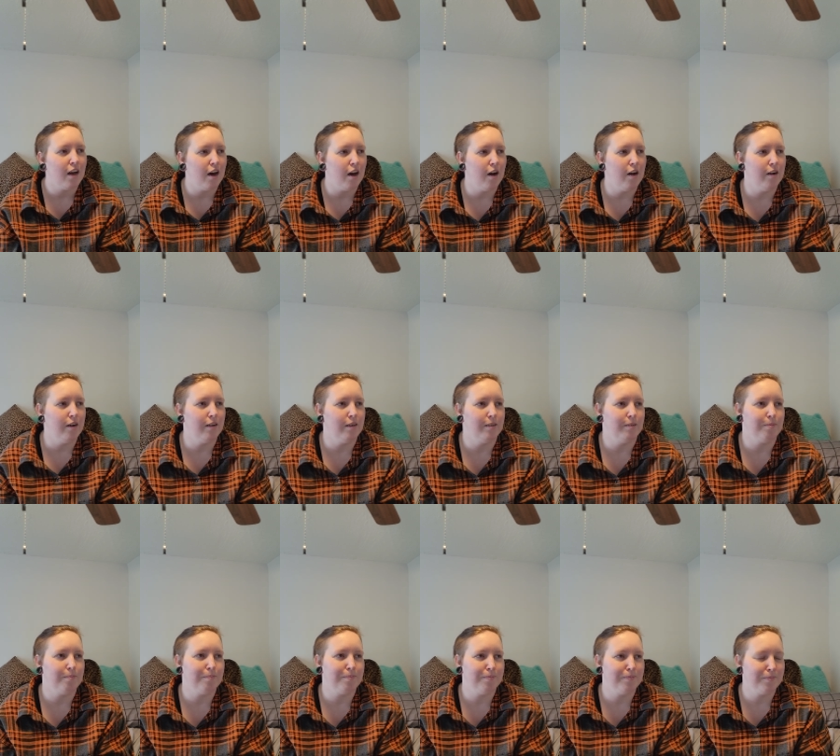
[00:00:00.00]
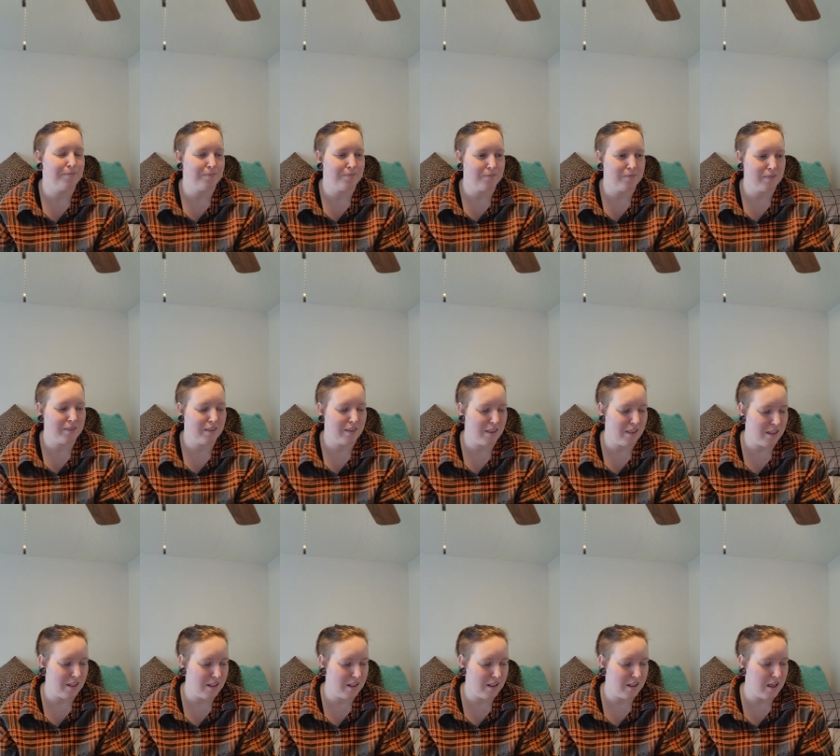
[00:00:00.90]

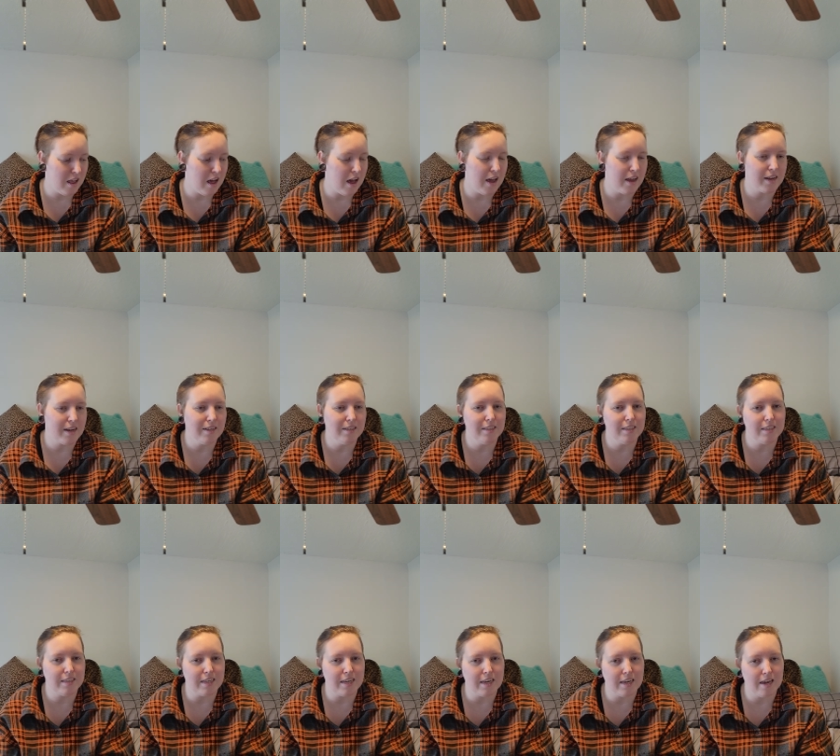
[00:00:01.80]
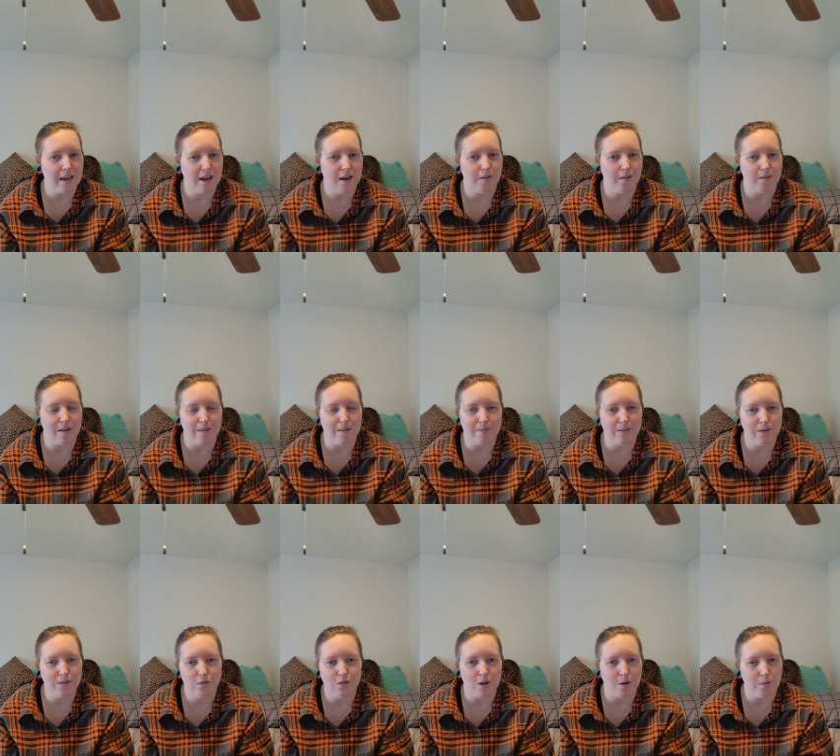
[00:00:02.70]
I can see how, if you
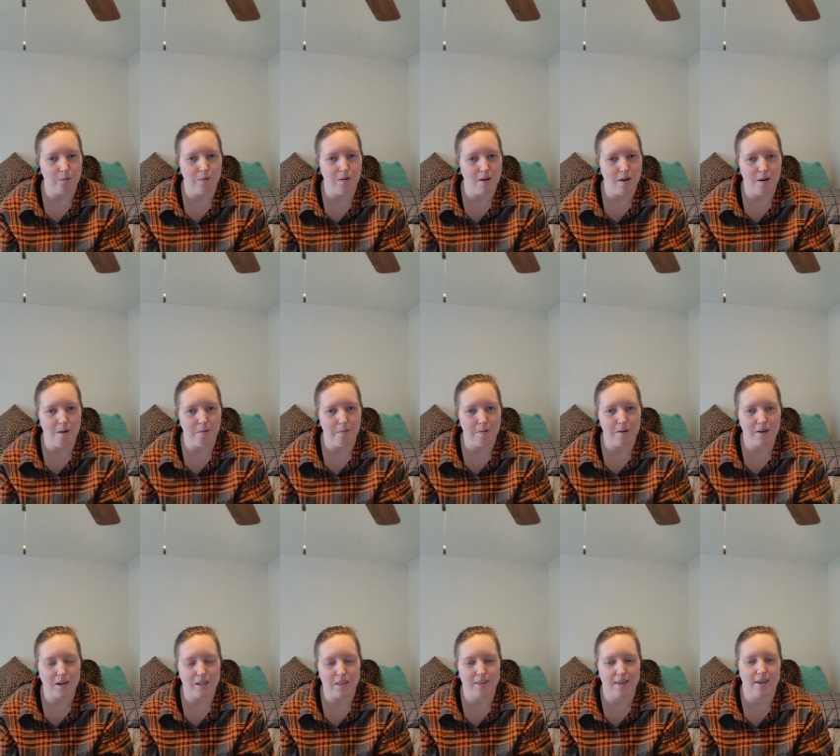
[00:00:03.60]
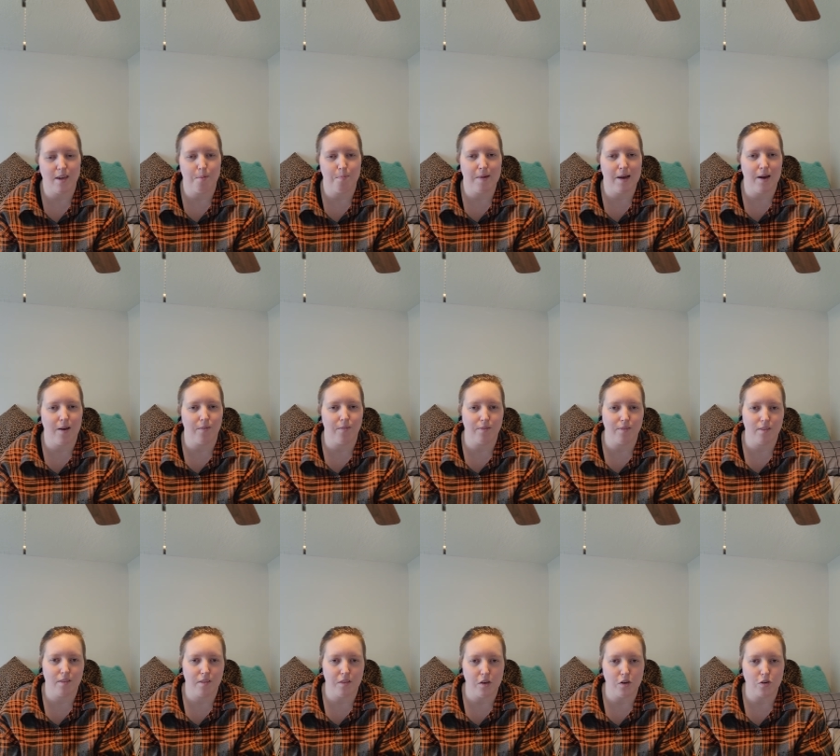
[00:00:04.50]
don't know anything about
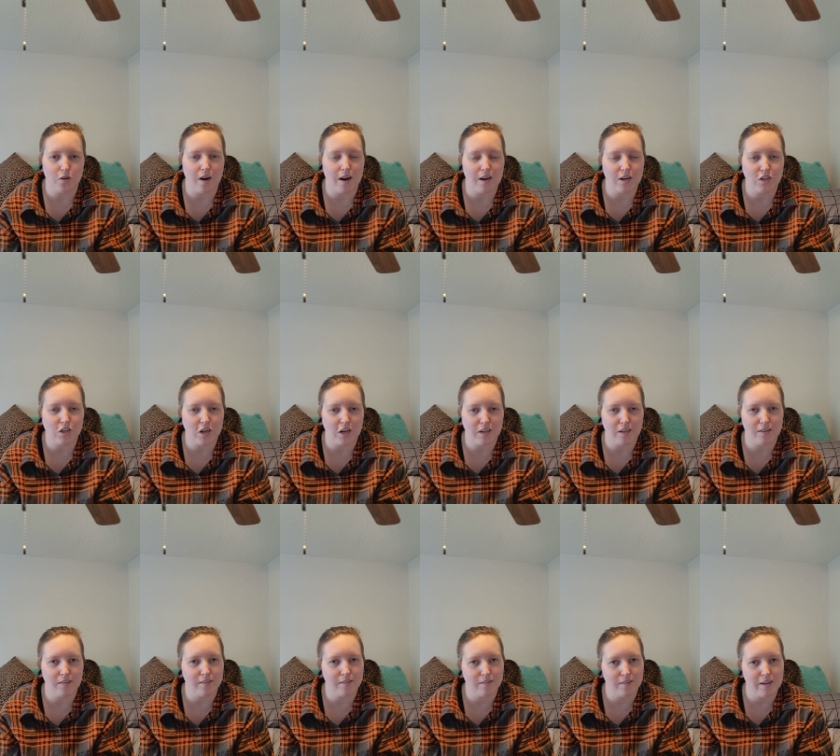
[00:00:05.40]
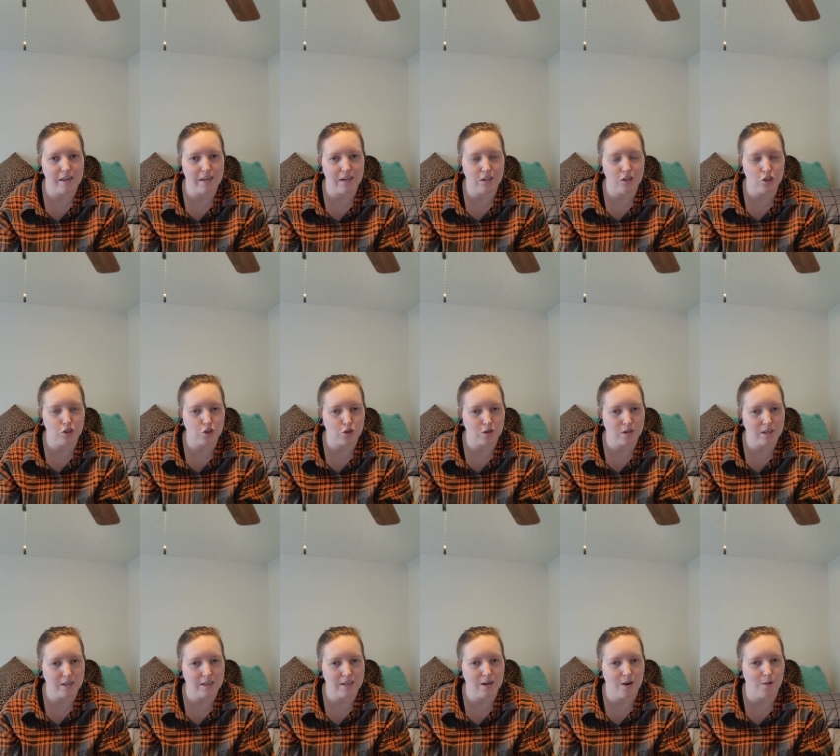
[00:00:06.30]
the trash
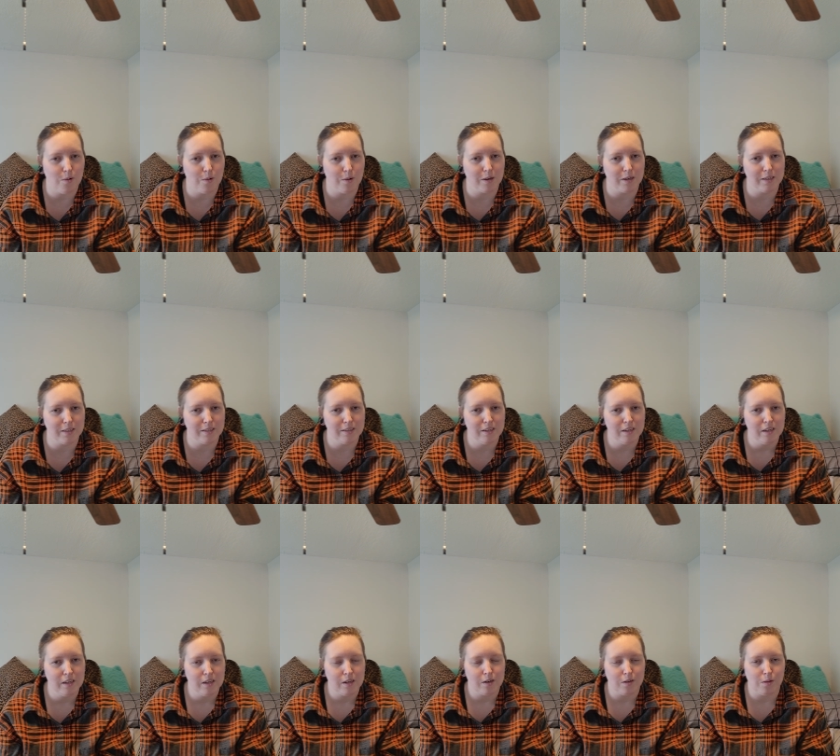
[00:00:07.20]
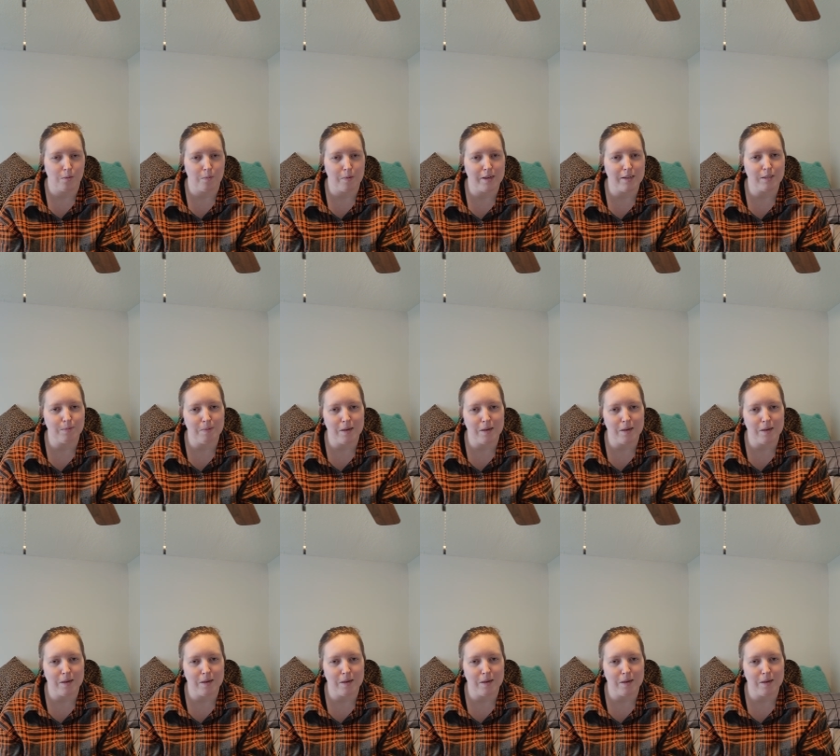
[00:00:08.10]
industry or the waste